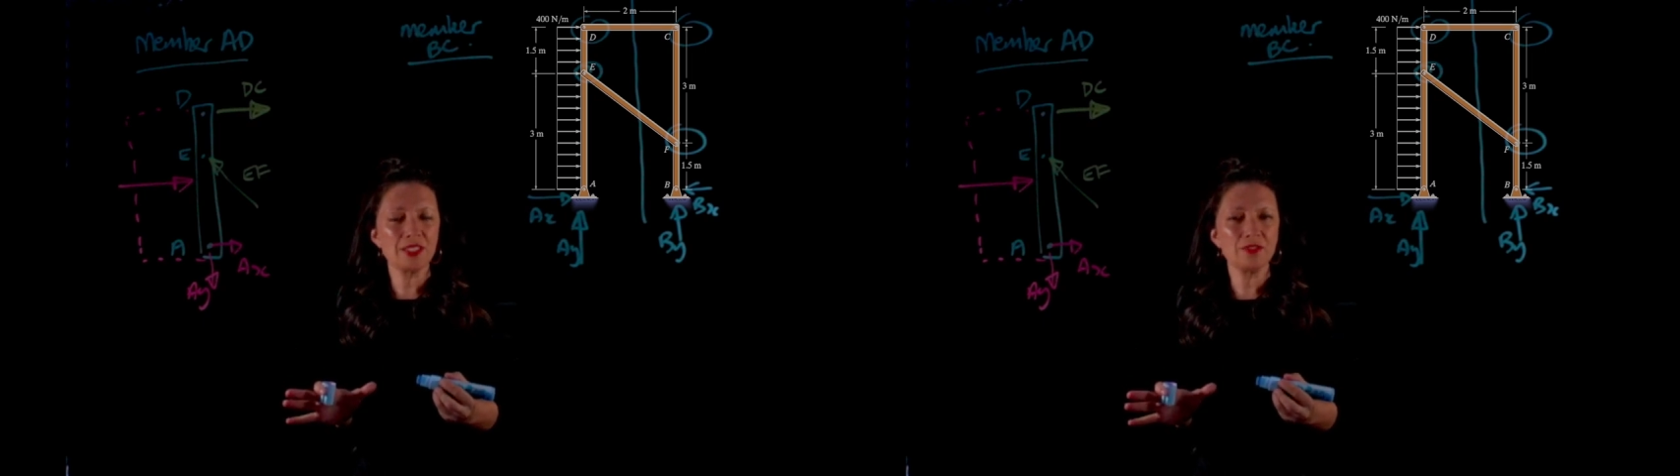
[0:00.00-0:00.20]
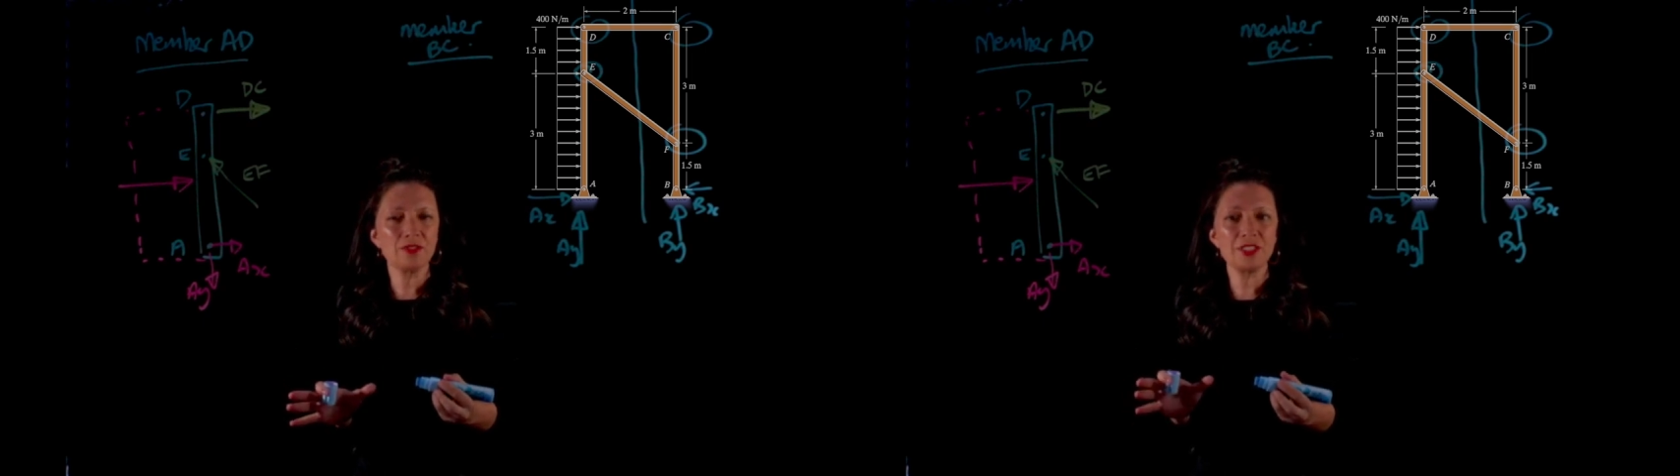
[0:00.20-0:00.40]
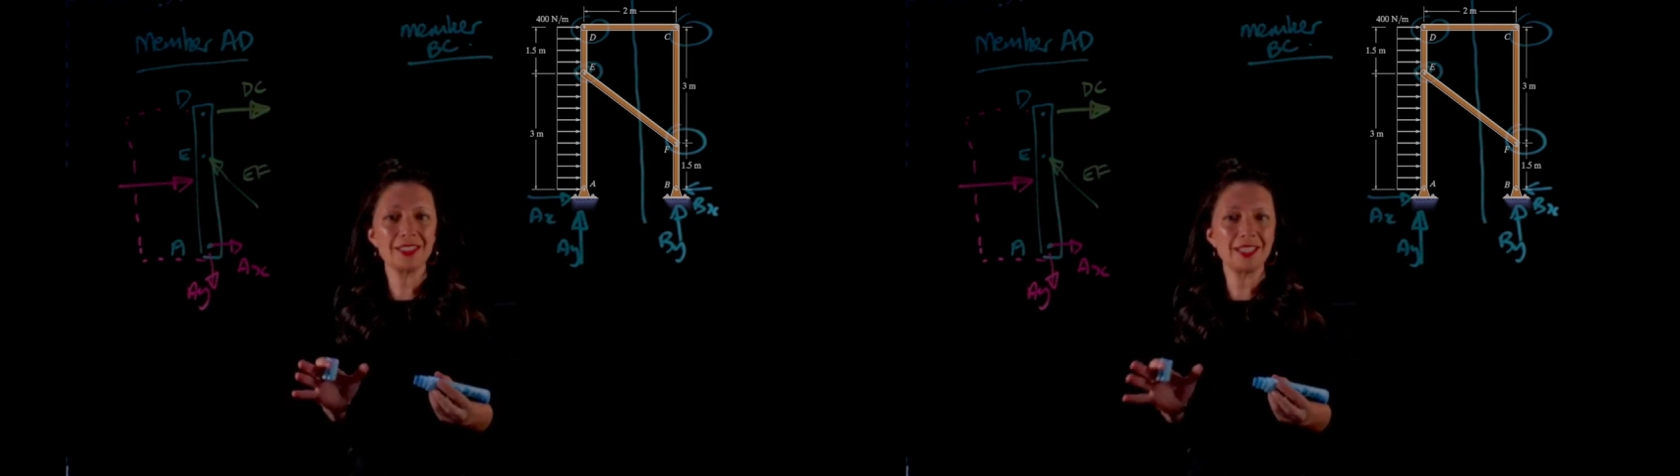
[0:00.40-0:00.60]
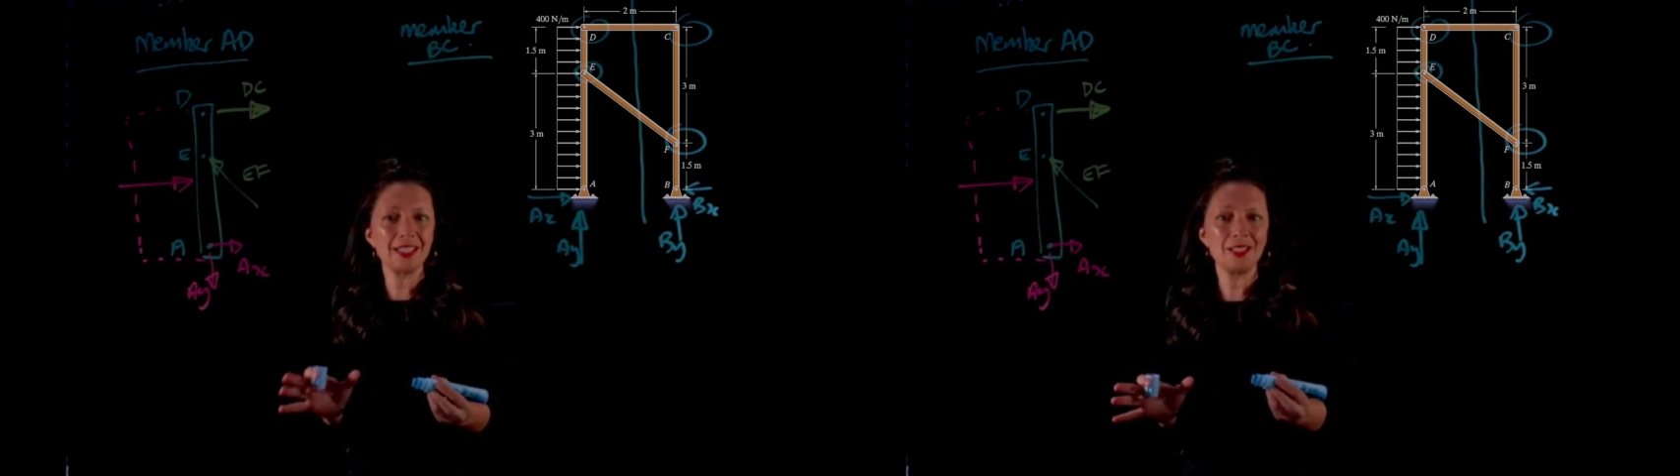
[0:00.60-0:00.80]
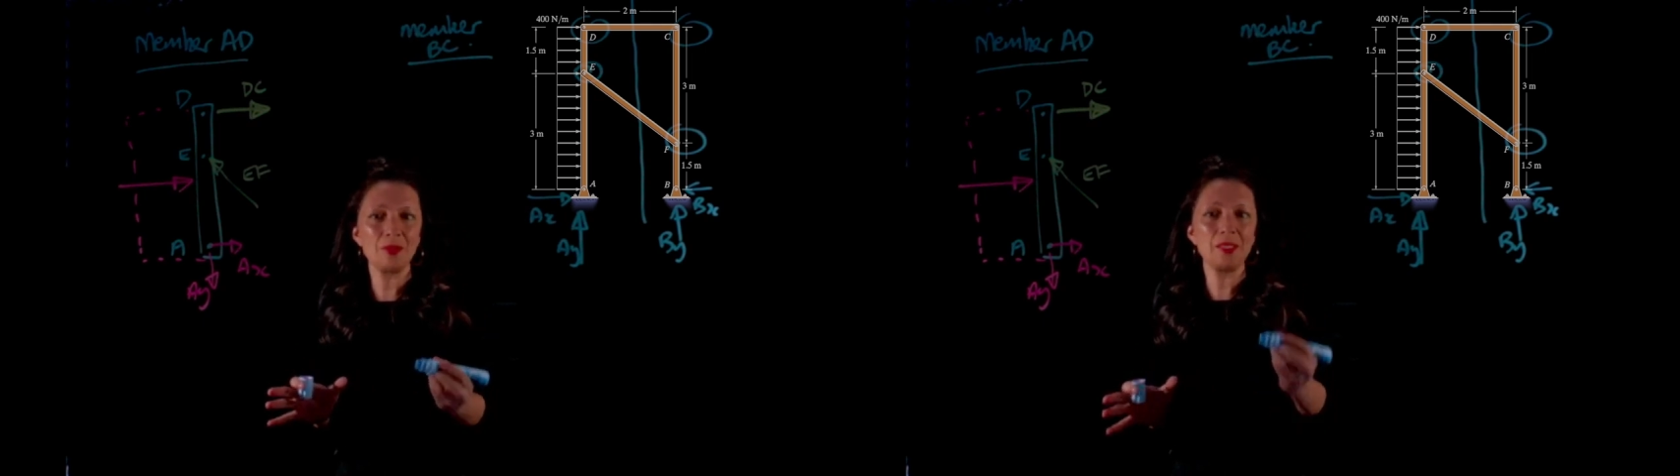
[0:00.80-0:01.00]
for it to stay in
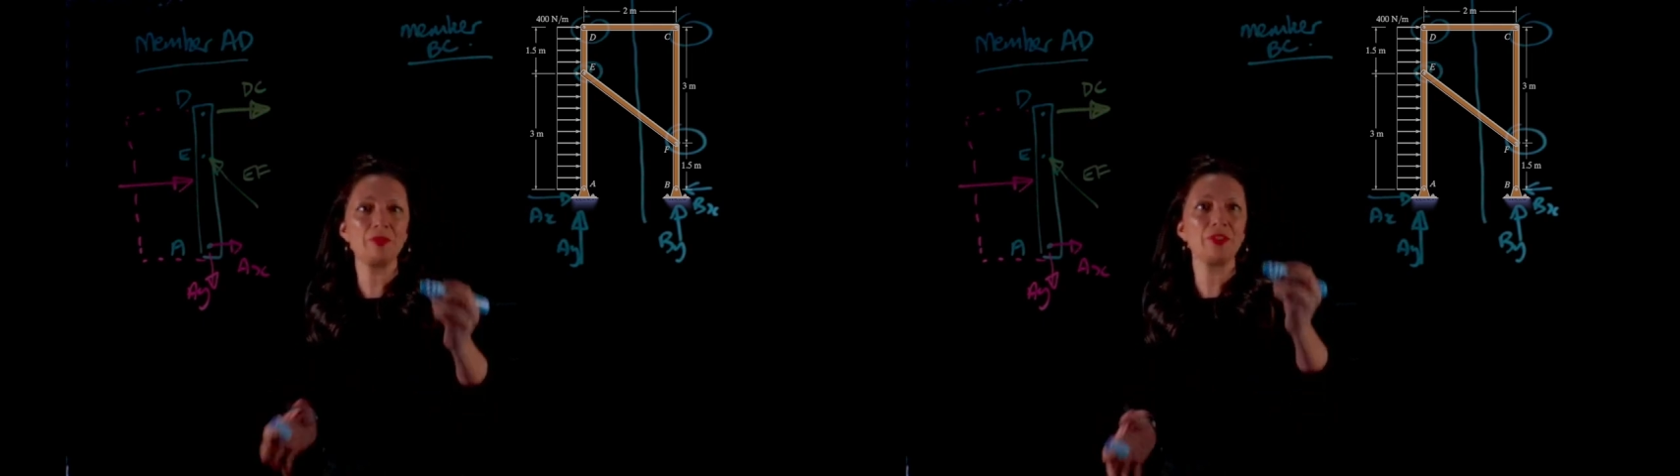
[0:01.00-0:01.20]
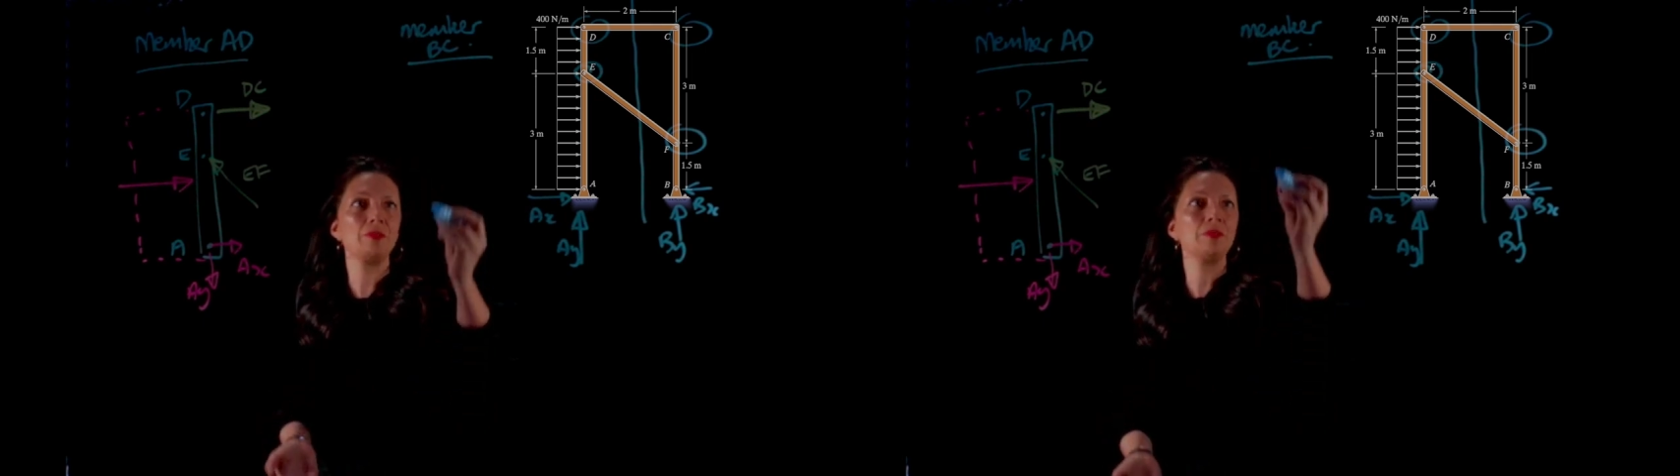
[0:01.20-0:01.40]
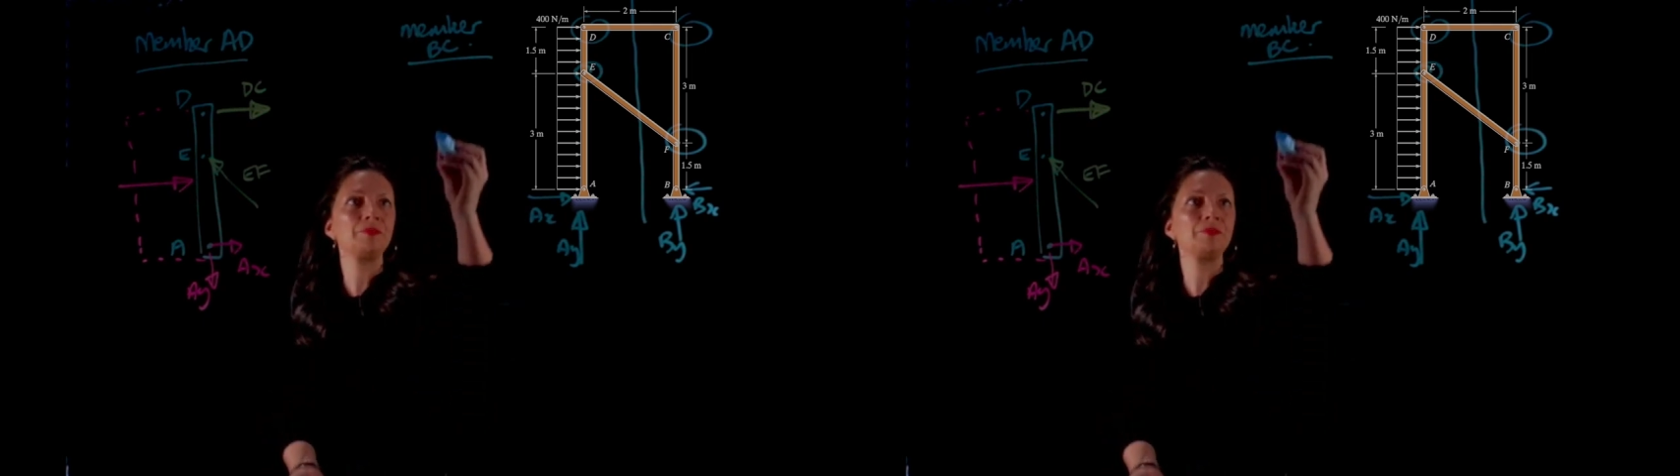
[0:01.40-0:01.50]
equilibrium.